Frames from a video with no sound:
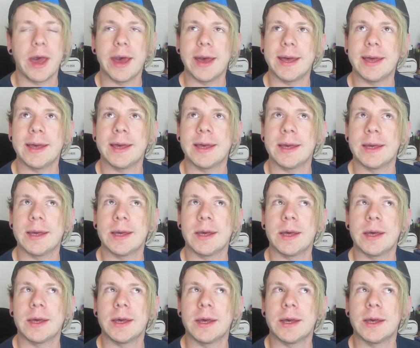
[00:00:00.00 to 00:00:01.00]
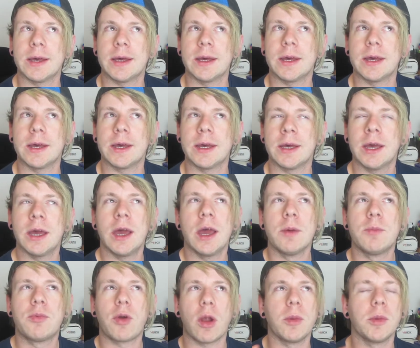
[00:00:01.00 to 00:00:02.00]
Uh...
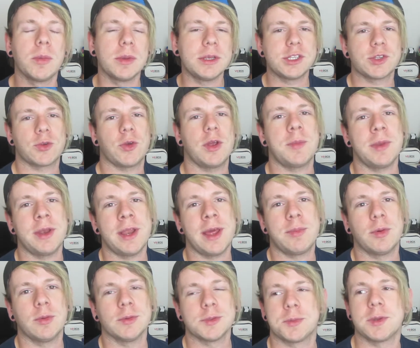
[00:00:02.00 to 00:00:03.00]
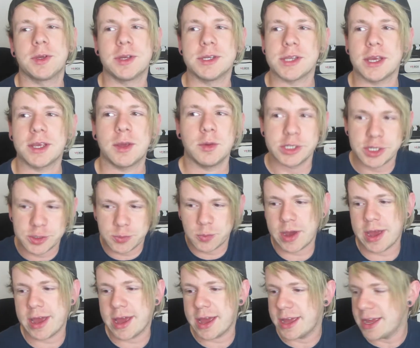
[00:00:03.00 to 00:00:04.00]
Probably screaming nipples, because I can just
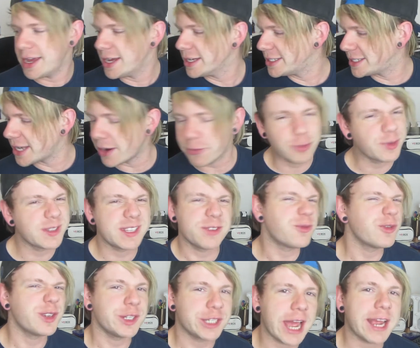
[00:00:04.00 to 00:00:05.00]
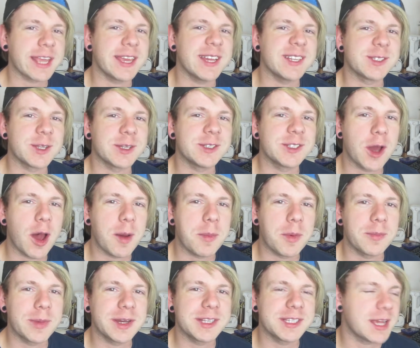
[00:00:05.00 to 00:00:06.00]
wear several different jackets on top of
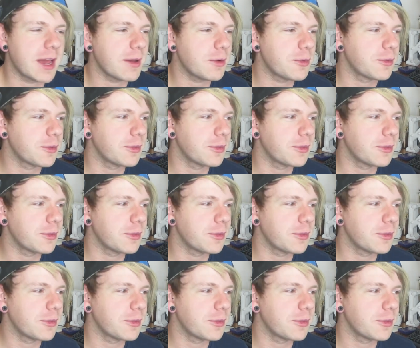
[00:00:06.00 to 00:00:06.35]
myself,